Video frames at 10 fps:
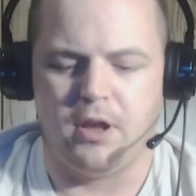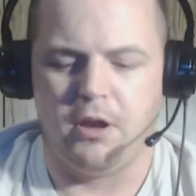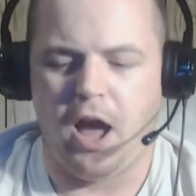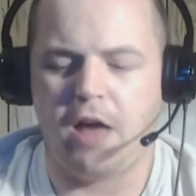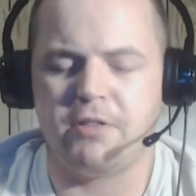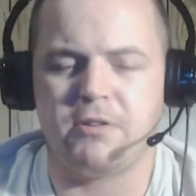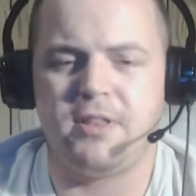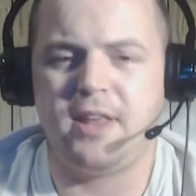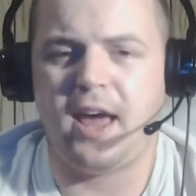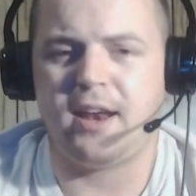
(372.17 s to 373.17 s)
Other than
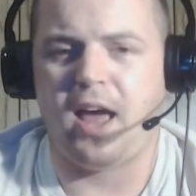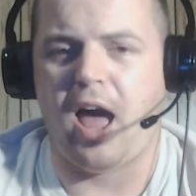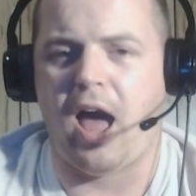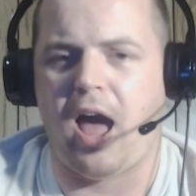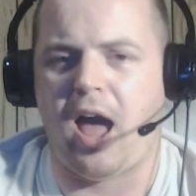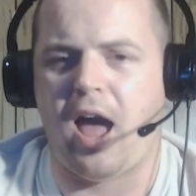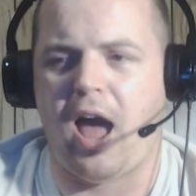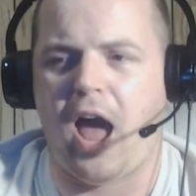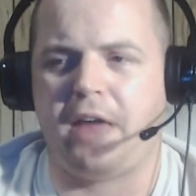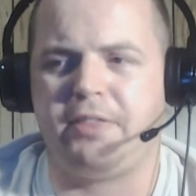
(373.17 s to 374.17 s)
that,
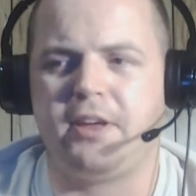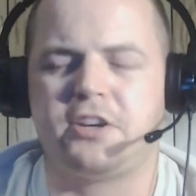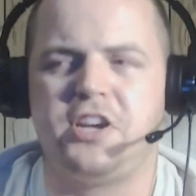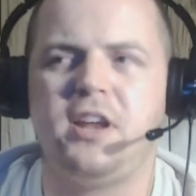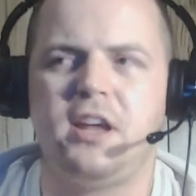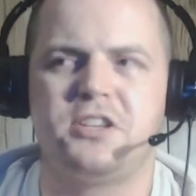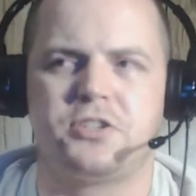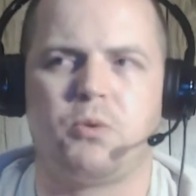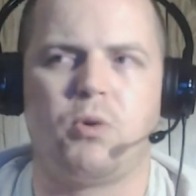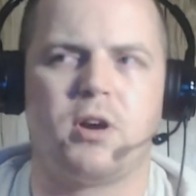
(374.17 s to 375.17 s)
I think she needs to
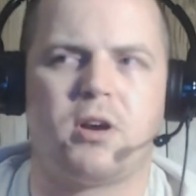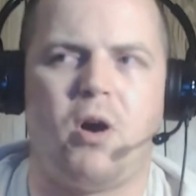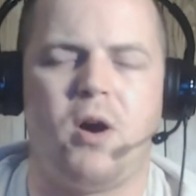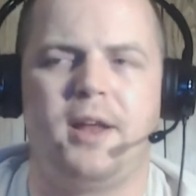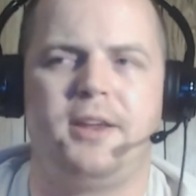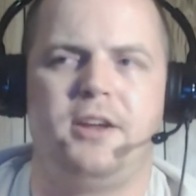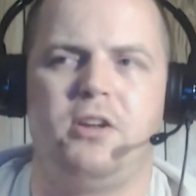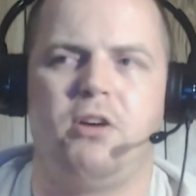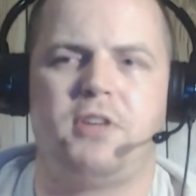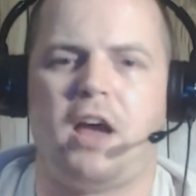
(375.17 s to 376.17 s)
work on, you
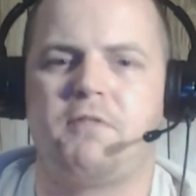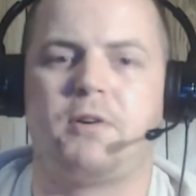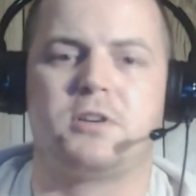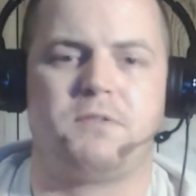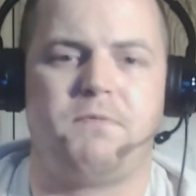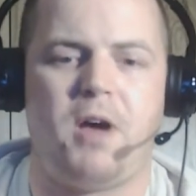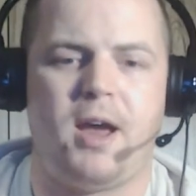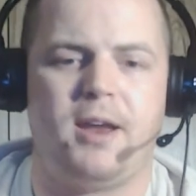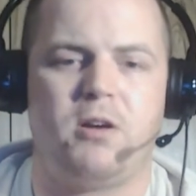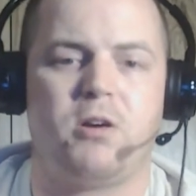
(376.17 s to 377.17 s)
know,
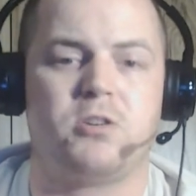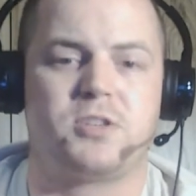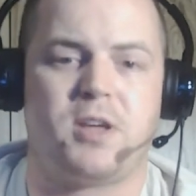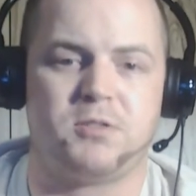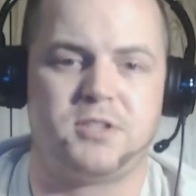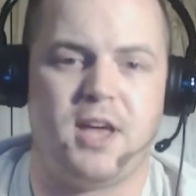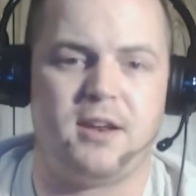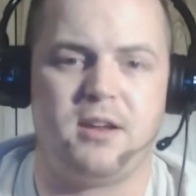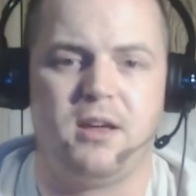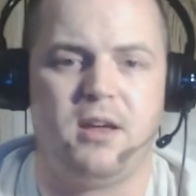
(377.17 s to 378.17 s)
diversifying her skill set
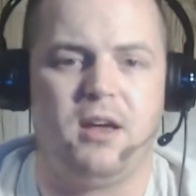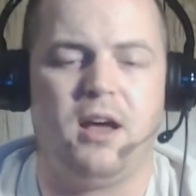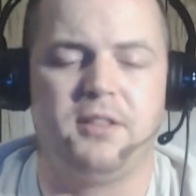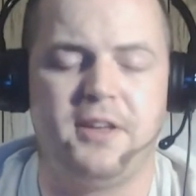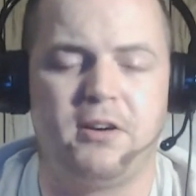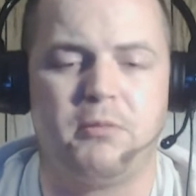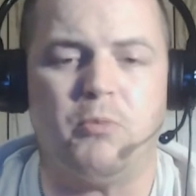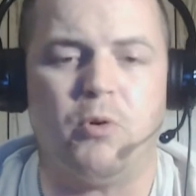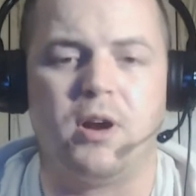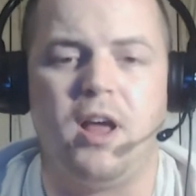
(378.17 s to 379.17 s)
a little
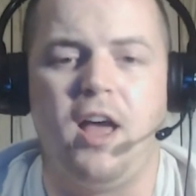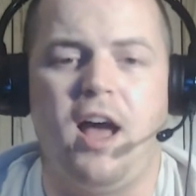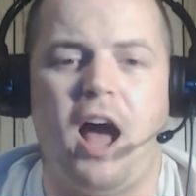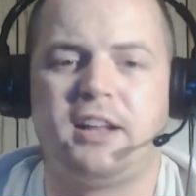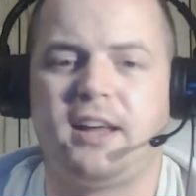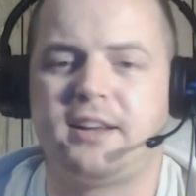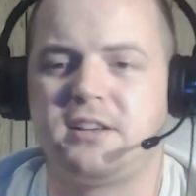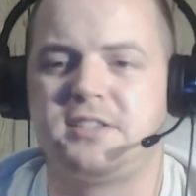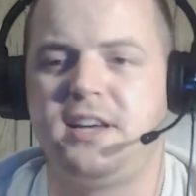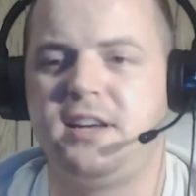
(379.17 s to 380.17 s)
more. I'd like to
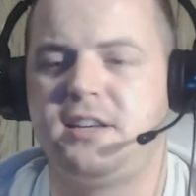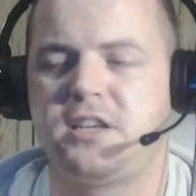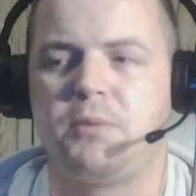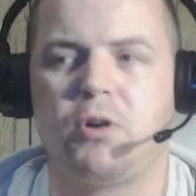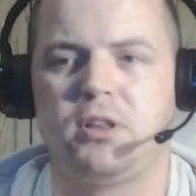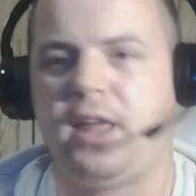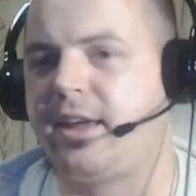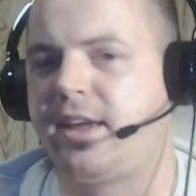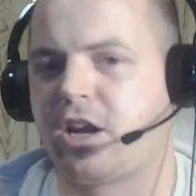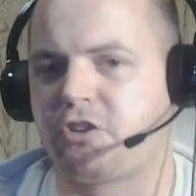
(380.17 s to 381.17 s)
see some more leg
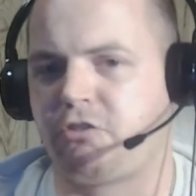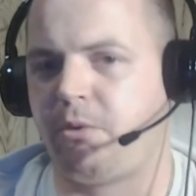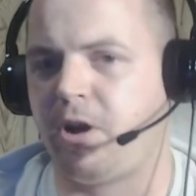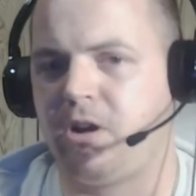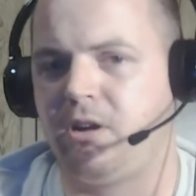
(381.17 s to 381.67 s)
kicks from her.